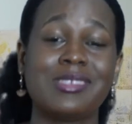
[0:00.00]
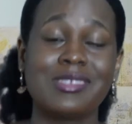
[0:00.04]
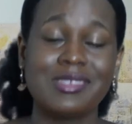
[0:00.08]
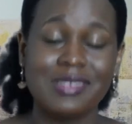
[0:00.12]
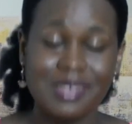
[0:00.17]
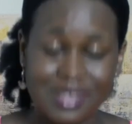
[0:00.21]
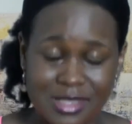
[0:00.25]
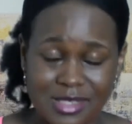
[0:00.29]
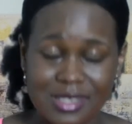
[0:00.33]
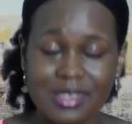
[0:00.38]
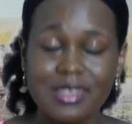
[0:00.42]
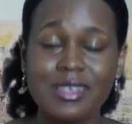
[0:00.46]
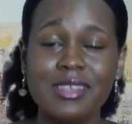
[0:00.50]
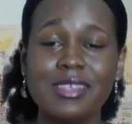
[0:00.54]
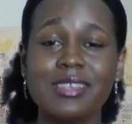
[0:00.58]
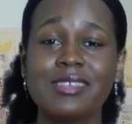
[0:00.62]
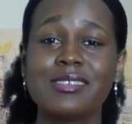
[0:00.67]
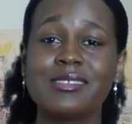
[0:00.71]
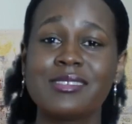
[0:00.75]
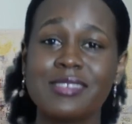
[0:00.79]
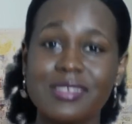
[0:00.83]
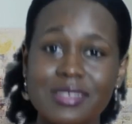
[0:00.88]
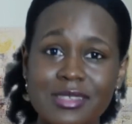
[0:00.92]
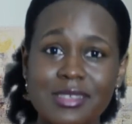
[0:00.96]

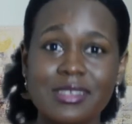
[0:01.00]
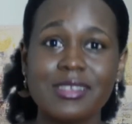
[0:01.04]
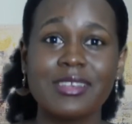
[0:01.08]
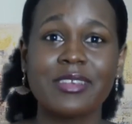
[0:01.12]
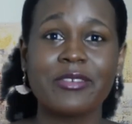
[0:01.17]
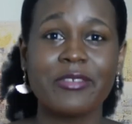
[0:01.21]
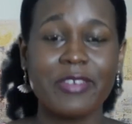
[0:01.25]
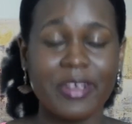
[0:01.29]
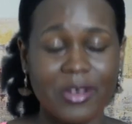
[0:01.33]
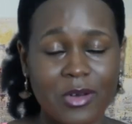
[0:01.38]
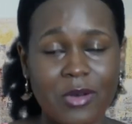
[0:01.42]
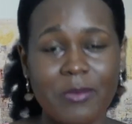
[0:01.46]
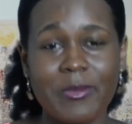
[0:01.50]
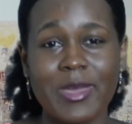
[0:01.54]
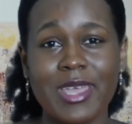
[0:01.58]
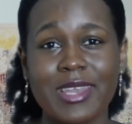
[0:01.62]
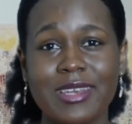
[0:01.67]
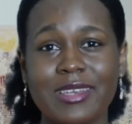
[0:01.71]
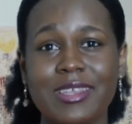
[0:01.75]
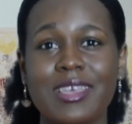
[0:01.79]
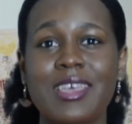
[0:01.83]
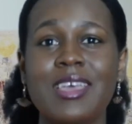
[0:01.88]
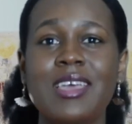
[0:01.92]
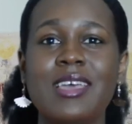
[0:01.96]
certainly
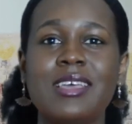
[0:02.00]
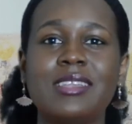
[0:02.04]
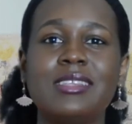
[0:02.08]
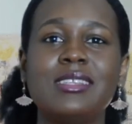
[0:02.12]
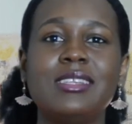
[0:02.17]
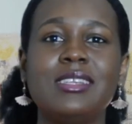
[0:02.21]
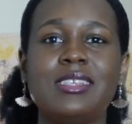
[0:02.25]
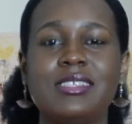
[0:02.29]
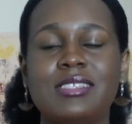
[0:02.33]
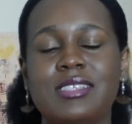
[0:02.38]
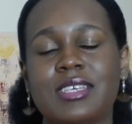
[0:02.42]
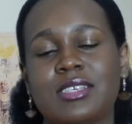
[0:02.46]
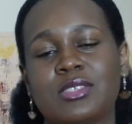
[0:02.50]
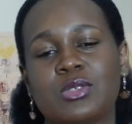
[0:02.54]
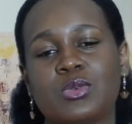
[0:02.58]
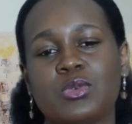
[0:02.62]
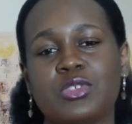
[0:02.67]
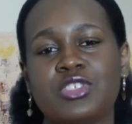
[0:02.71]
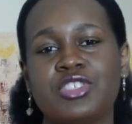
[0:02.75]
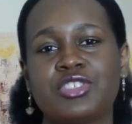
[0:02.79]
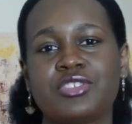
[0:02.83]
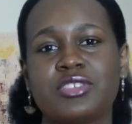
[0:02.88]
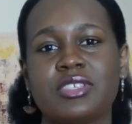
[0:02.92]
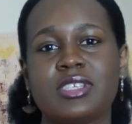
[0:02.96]
recommend the
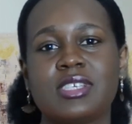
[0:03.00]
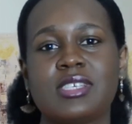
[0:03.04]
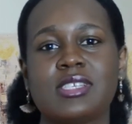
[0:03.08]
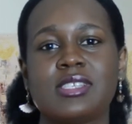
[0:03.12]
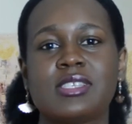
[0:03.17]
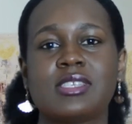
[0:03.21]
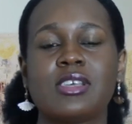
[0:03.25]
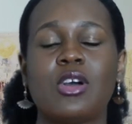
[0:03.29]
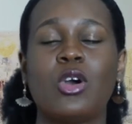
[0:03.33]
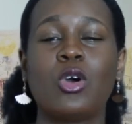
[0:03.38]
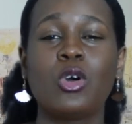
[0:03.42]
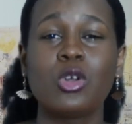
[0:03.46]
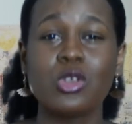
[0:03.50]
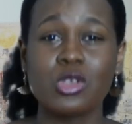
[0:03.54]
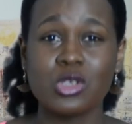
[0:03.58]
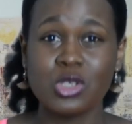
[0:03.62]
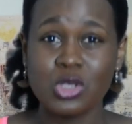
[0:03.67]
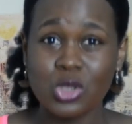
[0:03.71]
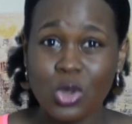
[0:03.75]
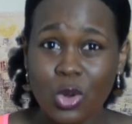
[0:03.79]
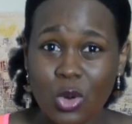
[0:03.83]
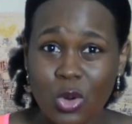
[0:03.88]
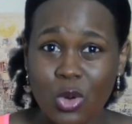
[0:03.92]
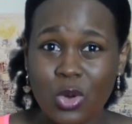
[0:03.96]
latex wish trainers.
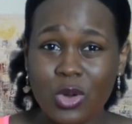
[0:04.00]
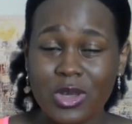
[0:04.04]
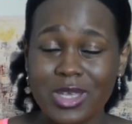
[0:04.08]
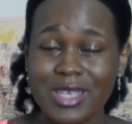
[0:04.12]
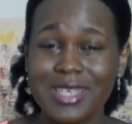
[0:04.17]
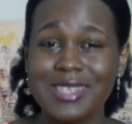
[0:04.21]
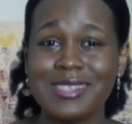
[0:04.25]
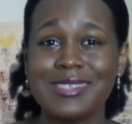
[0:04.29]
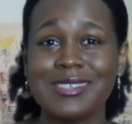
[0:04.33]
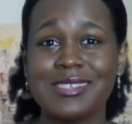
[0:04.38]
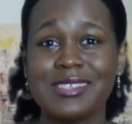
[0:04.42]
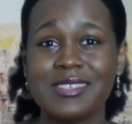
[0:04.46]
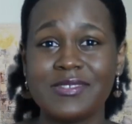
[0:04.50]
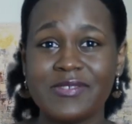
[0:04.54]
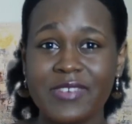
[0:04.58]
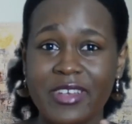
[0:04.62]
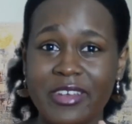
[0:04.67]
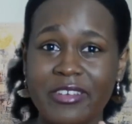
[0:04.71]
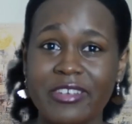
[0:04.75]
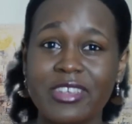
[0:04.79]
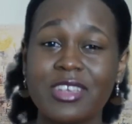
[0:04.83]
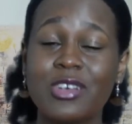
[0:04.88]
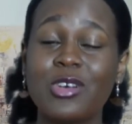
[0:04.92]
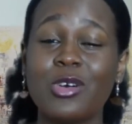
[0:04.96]
Also, it is
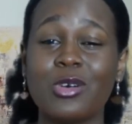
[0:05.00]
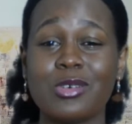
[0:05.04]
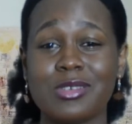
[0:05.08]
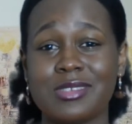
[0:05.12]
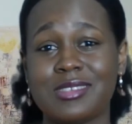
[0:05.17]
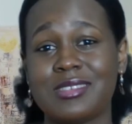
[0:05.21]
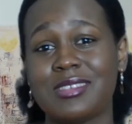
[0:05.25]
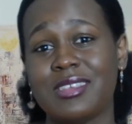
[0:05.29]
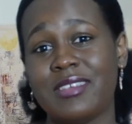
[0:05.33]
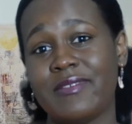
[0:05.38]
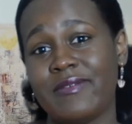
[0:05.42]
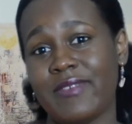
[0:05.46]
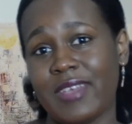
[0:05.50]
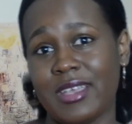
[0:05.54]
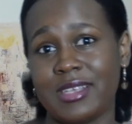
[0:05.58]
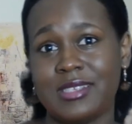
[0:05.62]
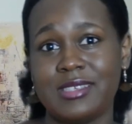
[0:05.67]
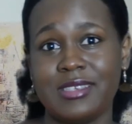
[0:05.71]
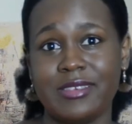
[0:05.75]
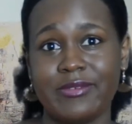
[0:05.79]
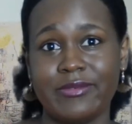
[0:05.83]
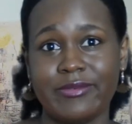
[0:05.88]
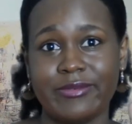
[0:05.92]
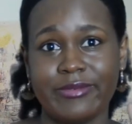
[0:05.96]
very cost
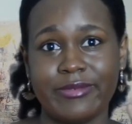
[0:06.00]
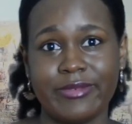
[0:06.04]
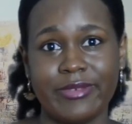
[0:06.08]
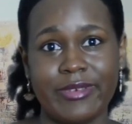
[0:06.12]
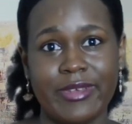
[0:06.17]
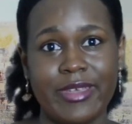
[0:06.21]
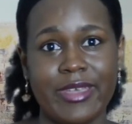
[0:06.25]
effective.